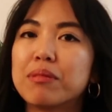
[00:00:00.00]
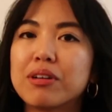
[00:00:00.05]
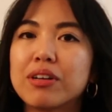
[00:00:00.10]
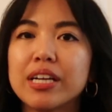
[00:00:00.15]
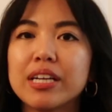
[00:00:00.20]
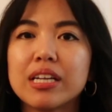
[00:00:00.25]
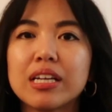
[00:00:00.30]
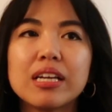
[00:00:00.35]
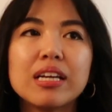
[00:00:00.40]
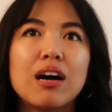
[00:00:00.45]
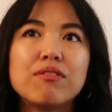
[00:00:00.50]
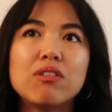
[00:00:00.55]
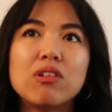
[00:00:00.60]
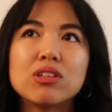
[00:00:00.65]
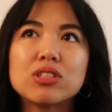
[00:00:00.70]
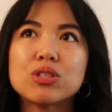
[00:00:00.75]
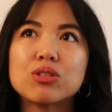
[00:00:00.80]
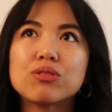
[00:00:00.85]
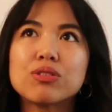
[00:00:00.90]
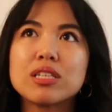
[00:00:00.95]
already. I've
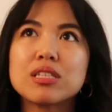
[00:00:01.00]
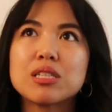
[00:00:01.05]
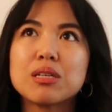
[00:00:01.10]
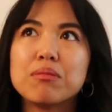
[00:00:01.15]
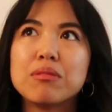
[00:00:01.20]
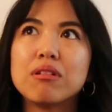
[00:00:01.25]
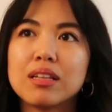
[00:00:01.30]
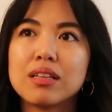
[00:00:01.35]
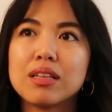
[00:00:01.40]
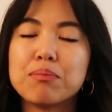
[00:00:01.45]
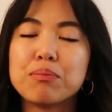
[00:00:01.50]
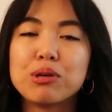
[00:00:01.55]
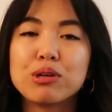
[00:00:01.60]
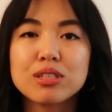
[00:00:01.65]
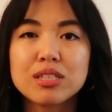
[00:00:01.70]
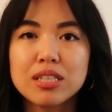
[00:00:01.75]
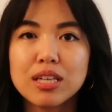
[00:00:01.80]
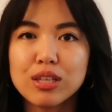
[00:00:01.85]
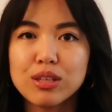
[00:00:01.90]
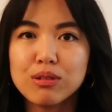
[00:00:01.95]
also read some of the books
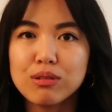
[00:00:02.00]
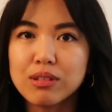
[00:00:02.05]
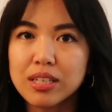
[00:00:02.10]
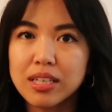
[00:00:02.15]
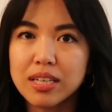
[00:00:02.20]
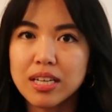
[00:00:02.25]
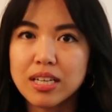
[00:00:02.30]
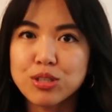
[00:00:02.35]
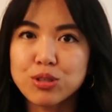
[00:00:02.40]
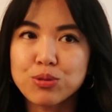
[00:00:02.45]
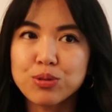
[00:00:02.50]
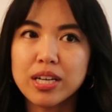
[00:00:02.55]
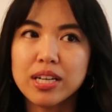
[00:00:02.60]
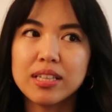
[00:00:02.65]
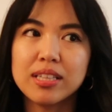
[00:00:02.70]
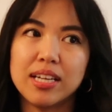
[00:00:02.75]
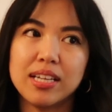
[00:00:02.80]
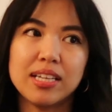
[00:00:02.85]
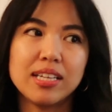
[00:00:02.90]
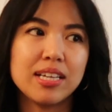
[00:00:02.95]
that Yoongi has
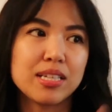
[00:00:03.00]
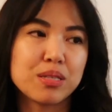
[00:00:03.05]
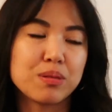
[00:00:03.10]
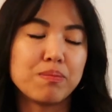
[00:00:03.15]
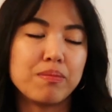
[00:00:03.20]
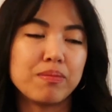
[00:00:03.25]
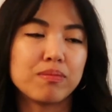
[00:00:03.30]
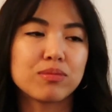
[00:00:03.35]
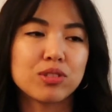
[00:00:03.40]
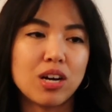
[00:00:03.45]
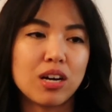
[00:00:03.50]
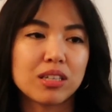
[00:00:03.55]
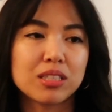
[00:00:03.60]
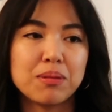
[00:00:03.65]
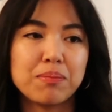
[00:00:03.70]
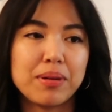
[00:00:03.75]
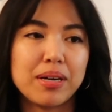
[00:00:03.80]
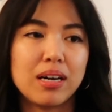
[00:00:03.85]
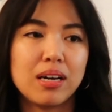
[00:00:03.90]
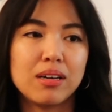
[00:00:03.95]
read that he has talked
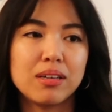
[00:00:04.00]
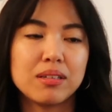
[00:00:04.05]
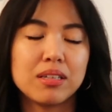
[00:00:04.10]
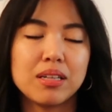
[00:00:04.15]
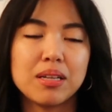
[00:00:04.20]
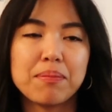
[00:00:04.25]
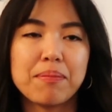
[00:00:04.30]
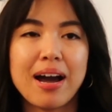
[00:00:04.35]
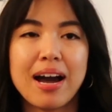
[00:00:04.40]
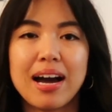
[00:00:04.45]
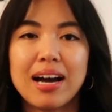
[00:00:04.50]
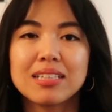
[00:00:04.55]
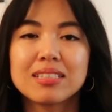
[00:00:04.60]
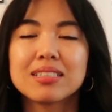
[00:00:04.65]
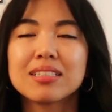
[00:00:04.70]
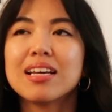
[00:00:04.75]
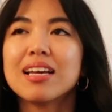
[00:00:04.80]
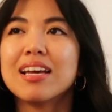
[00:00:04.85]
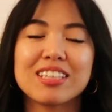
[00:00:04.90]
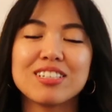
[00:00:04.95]
about in the
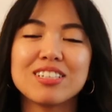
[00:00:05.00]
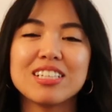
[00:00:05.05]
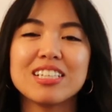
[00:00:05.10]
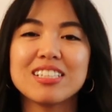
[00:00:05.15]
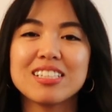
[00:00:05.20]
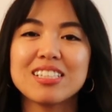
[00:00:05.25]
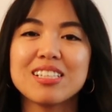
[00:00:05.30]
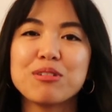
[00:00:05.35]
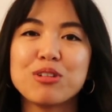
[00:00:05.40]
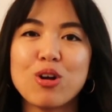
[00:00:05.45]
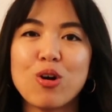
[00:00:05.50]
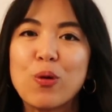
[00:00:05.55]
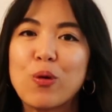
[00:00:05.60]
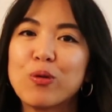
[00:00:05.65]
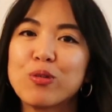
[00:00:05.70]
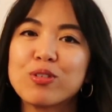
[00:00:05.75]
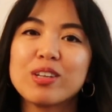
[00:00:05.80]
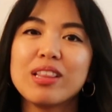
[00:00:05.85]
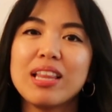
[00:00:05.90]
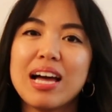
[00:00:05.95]
past. There is an
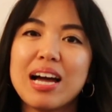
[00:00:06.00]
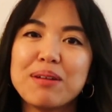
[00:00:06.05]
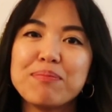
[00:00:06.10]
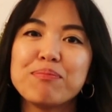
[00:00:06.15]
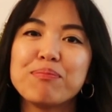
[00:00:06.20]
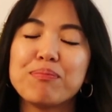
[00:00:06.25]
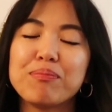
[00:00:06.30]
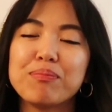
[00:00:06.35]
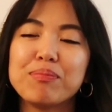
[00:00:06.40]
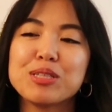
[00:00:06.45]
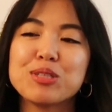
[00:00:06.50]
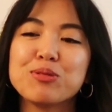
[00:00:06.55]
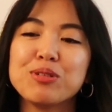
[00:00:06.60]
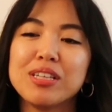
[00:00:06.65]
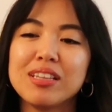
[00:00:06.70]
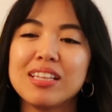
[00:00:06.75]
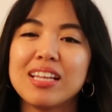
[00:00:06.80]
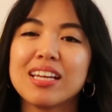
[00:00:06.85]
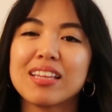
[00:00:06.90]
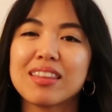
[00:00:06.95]
overlap
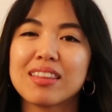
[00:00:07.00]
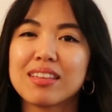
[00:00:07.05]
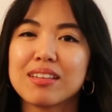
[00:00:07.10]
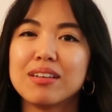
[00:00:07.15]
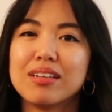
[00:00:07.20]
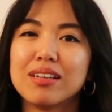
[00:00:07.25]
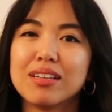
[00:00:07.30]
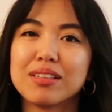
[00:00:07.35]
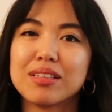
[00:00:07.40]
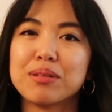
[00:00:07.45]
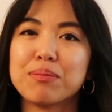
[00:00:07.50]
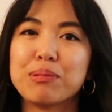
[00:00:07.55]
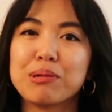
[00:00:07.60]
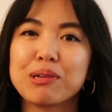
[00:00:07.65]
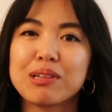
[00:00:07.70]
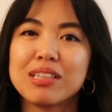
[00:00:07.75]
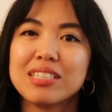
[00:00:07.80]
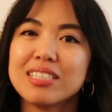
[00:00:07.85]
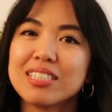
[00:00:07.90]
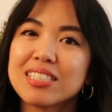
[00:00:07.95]
between like the, the
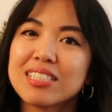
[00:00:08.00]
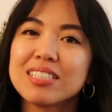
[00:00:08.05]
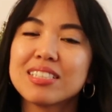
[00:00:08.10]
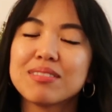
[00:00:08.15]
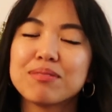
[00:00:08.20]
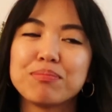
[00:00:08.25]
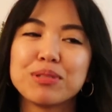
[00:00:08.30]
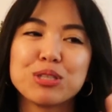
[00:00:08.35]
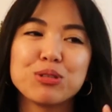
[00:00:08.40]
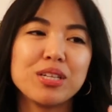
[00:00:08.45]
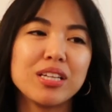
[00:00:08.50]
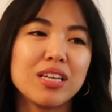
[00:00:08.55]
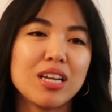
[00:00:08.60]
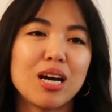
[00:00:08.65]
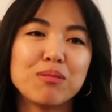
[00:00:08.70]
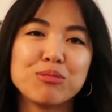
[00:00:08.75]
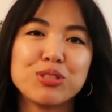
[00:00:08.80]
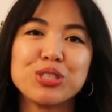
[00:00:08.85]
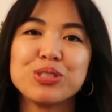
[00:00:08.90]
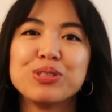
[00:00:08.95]
book list between
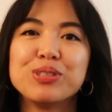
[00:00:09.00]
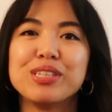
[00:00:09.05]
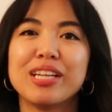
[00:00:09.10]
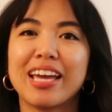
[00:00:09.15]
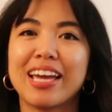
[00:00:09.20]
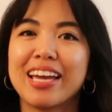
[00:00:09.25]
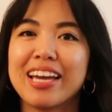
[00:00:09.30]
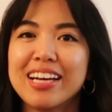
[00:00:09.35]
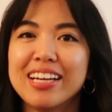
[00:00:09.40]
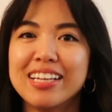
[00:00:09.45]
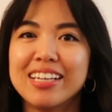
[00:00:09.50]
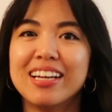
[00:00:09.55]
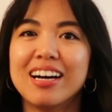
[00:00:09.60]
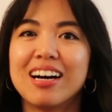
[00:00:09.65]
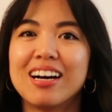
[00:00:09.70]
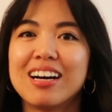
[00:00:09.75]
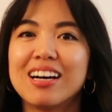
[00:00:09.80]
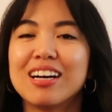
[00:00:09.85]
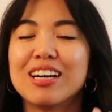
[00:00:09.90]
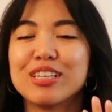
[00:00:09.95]
Namjoon and
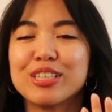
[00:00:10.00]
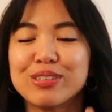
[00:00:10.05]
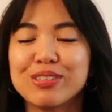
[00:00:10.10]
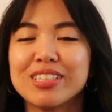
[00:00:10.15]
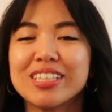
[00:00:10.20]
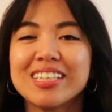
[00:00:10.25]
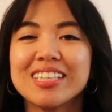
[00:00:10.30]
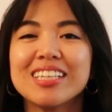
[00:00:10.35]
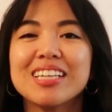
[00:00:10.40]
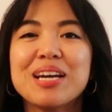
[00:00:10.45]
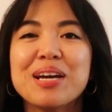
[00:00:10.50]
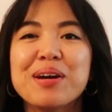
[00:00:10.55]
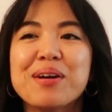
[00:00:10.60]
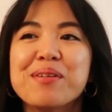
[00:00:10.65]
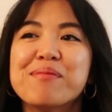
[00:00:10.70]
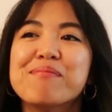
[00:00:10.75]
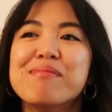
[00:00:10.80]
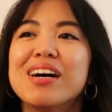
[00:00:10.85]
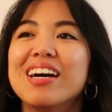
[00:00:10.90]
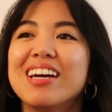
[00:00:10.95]
uh, Yoongi,
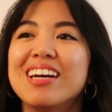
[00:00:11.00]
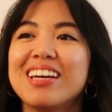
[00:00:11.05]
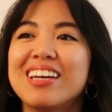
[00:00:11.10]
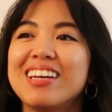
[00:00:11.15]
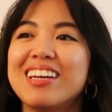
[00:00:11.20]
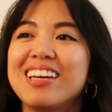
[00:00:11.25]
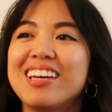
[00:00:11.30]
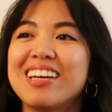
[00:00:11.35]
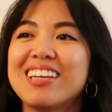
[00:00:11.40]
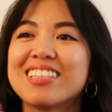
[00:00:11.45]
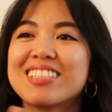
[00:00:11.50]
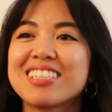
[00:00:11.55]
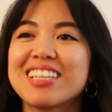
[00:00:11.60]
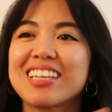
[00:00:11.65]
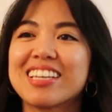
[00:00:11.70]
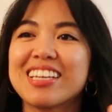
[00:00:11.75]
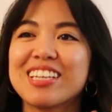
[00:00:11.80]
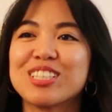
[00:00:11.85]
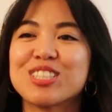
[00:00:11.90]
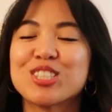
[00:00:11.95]
but it's
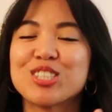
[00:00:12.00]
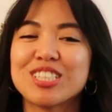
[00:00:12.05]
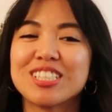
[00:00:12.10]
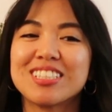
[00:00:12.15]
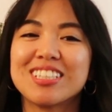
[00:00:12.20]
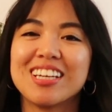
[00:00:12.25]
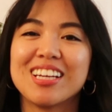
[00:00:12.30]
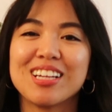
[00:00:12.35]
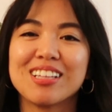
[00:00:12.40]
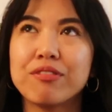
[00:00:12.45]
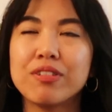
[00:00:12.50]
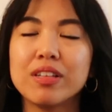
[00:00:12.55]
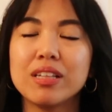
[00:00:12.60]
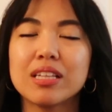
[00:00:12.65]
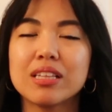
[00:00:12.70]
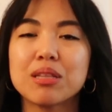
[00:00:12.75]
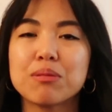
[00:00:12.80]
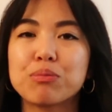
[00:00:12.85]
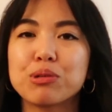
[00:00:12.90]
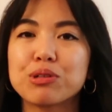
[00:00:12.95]
like interesting. I feel
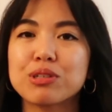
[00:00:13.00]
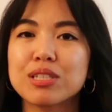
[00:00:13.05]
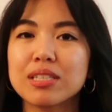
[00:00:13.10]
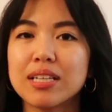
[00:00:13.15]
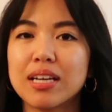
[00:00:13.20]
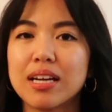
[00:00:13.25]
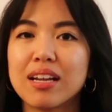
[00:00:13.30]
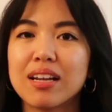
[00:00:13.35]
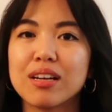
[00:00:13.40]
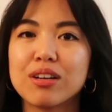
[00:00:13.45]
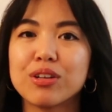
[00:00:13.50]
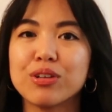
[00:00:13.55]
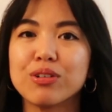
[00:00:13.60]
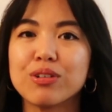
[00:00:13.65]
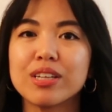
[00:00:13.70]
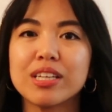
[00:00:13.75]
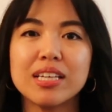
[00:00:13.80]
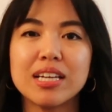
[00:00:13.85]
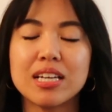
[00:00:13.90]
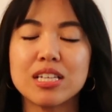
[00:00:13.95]
like the books that
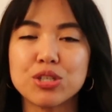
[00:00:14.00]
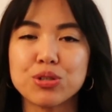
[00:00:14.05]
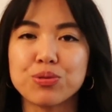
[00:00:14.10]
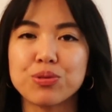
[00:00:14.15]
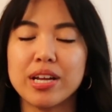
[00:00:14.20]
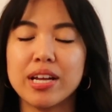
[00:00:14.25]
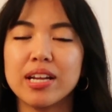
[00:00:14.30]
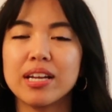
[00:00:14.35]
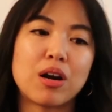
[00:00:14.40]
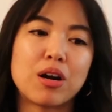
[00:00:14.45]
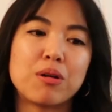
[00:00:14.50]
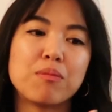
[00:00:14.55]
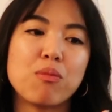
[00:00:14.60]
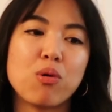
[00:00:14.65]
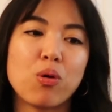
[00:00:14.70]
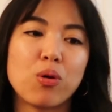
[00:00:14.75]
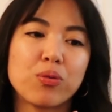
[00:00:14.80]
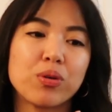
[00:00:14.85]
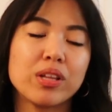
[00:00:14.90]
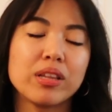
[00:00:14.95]
Yoongi has read are
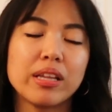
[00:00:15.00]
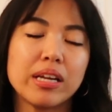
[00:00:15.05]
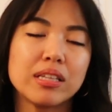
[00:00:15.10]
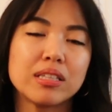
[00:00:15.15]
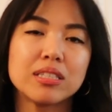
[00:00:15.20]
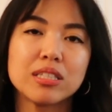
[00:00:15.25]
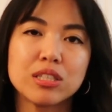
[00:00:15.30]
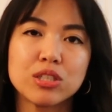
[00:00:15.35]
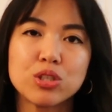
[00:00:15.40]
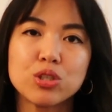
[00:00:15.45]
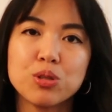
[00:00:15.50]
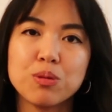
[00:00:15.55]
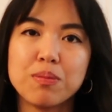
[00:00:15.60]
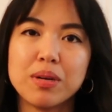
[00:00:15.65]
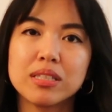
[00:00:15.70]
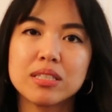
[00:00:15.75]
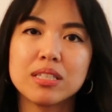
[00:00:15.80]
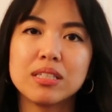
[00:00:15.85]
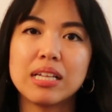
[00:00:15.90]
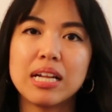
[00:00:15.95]
more related to
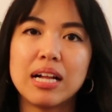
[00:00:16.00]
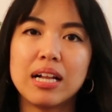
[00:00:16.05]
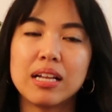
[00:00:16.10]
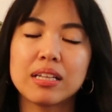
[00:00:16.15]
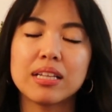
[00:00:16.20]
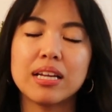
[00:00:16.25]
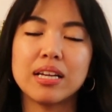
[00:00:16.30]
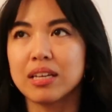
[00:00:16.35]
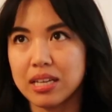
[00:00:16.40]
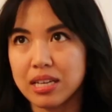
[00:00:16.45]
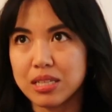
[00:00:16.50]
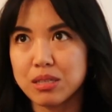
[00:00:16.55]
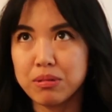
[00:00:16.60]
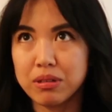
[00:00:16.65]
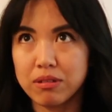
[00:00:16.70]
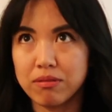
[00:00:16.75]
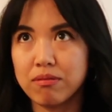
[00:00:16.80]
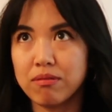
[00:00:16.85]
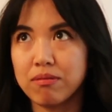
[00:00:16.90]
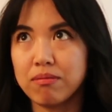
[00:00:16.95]
mental health, and he has
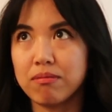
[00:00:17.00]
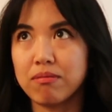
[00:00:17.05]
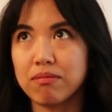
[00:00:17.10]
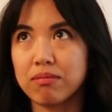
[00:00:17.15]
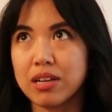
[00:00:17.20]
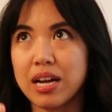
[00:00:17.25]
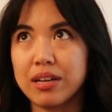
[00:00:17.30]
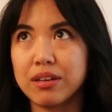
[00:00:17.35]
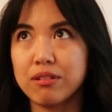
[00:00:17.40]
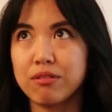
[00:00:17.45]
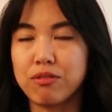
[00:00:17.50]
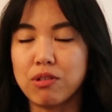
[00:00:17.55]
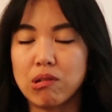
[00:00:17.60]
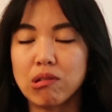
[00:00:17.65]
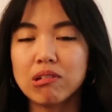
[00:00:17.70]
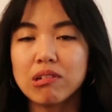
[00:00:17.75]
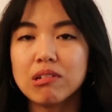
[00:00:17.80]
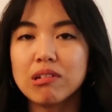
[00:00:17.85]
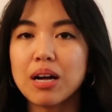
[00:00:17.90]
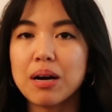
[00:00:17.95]
been kind of
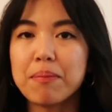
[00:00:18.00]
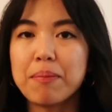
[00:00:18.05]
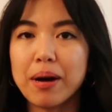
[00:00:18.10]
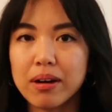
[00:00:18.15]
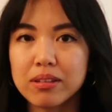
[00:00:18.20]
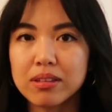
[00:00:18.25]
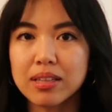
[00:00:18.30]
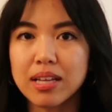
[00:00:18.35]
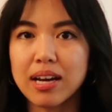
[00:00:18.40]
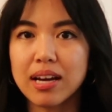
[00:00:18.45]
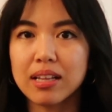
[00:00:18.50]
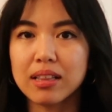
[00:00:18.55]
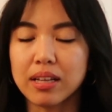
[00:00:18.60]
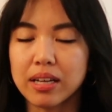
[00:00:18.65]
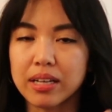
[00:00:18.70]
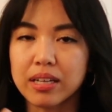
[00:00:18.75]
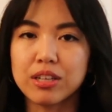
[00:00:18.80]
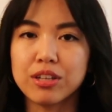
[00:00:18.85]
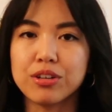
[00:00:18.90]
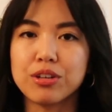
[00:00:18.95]
vocal about that,
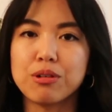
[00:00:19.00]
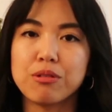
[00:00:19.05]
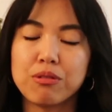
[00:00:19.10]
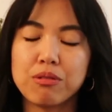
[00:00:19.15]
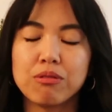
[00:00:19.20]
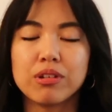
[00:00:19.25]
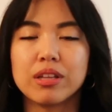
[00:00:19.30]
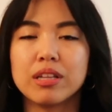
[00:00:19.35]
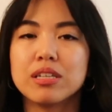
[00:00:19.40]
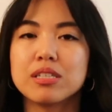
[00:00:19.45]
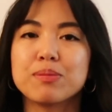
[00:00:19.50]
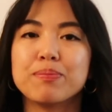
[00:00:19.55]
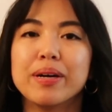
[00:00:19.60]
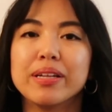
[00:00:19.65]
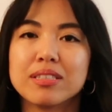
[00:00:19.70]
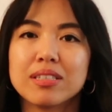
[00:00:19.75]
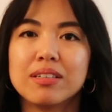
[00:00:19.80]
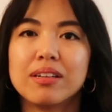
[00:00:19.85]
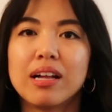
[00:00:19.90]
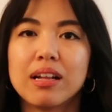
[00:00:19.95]
like, you know, with his
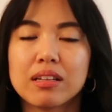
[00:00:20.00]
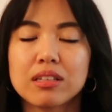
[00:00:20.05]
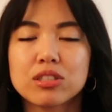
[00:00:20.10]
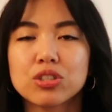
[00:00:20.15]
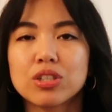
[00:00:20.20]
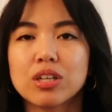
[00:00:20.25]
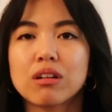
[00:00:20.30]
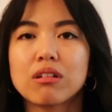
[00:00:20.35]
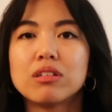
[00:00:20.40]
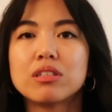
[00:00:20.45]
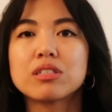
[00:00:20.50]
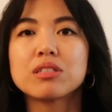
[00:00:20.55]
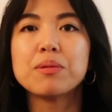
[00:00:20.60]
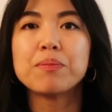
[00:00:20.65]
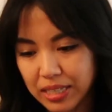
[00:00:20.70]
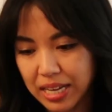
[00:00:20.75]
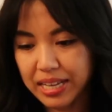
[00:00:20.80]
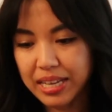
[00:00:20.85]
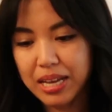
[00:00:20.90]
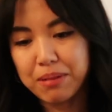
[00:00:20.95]
mental health struggles.
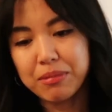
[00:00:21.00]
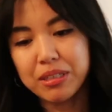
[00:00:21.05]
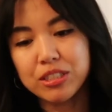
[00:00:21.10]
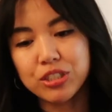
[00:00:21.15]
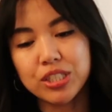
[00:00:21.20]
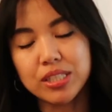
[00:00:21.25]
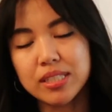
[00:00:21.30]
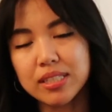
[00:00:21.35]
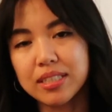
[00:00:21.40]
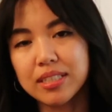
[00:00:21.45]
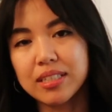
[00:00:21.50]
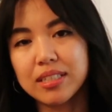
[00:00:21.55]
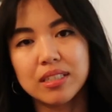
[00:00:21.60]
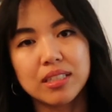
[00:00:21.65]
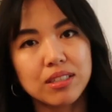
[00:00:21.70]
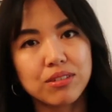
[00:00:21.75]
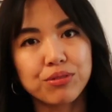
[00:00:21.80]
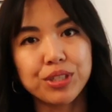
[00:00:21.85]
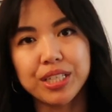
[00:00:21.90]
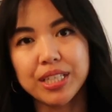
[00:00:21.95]
I am interested
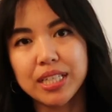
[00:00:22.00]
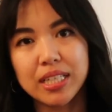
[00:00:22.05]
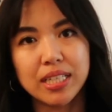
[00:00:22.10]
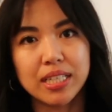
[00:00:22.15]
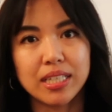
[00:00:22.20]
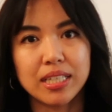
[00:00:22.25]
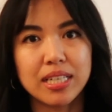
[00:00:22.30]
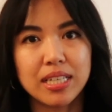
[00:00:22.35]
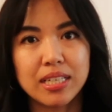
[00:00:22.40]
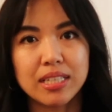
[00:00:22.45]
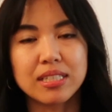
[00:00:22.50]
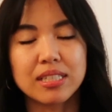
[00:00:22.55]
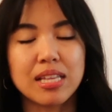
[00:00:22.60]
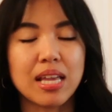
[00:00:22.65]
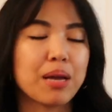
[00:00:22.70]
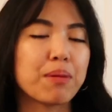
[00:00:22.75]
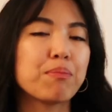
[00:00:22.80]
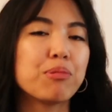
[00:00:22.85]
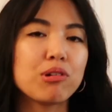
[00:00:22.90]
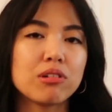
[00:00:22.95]
in reading his
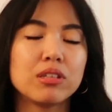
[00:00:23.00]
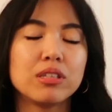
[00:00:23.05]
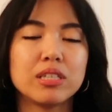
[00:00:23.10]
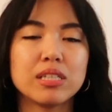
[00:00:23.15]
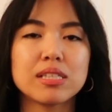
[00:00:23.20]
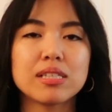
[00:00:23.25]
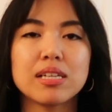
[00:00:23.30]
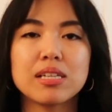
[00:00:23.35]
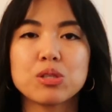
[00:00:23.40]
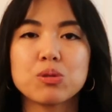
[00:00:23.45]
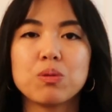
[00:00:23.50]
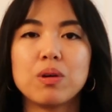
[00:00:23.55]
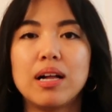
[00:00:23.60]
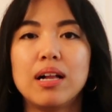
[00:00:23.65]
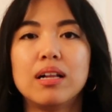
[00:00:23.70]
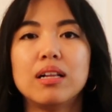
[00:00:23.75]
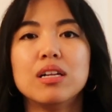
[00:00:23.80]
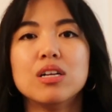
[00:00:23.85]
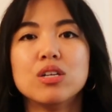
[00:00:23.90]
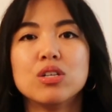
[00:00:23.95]
like book list as
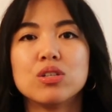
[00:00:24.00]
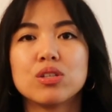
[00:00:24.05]
well.